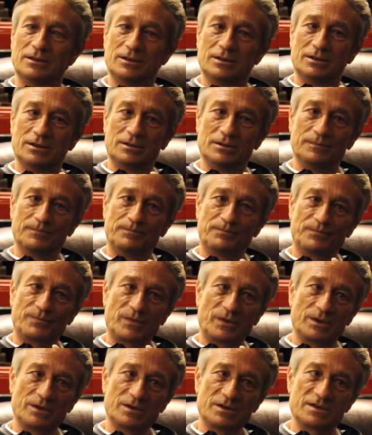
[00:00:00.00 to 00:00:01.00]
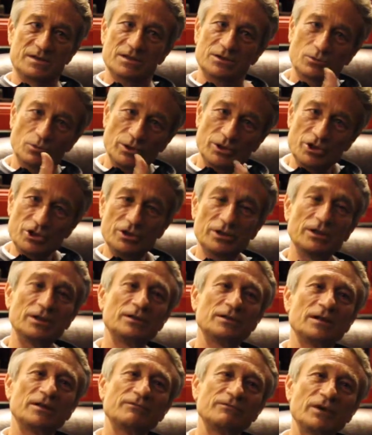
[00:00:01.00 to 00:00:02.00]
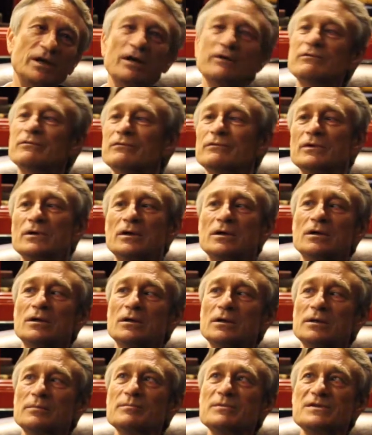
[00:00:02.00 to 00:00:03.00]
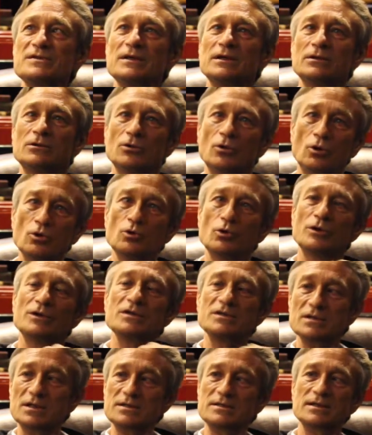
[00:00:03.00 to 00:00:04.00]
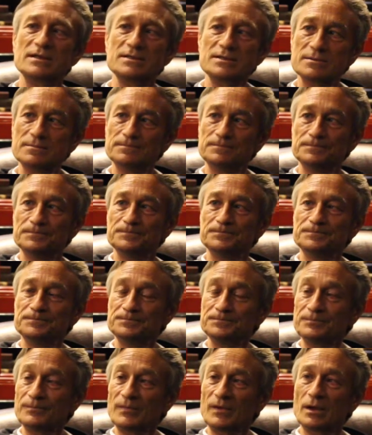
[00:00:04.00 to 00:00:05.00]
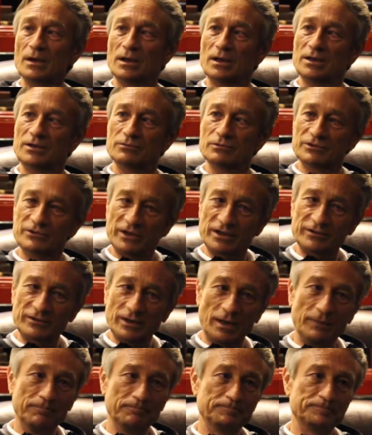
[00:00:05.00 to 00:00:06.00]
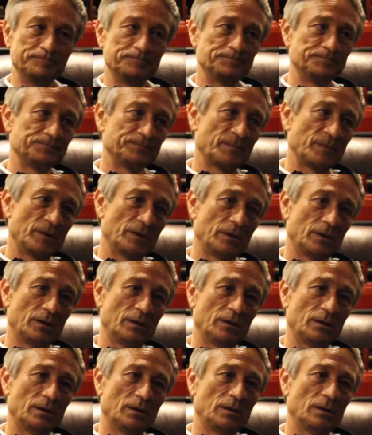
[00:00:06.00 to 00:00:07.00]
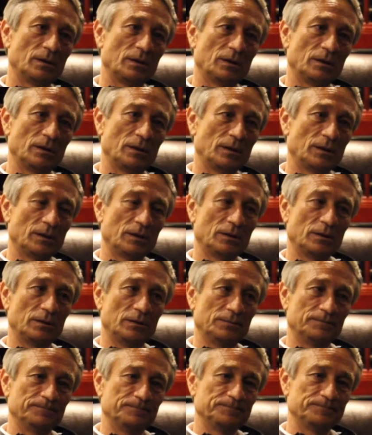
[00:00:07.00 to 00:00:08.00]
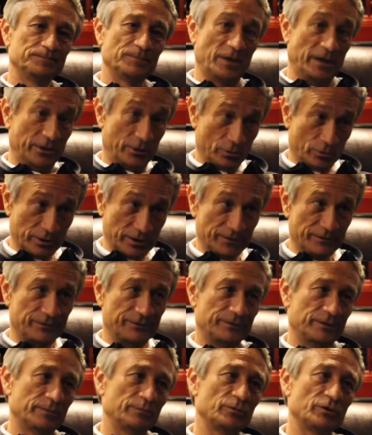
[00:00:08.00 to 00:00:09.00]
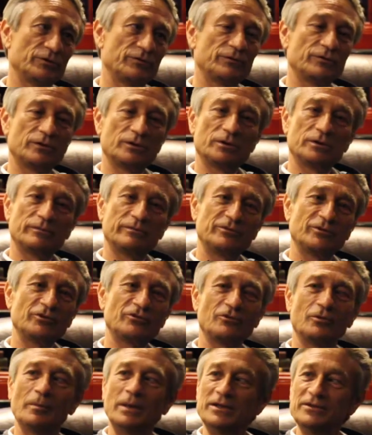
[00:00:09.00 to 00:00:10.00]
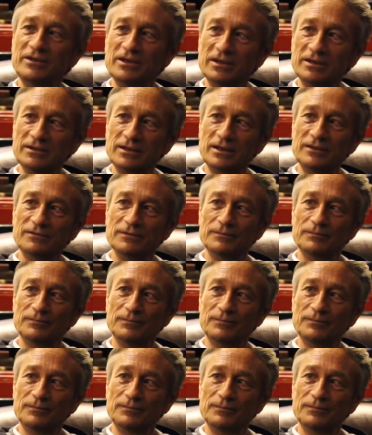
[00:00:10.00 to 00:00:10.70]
the the situation in that we have, uh, let me say, an ongoing success. It will take time. Uh, I know that. I'm not uh, not romantic in that,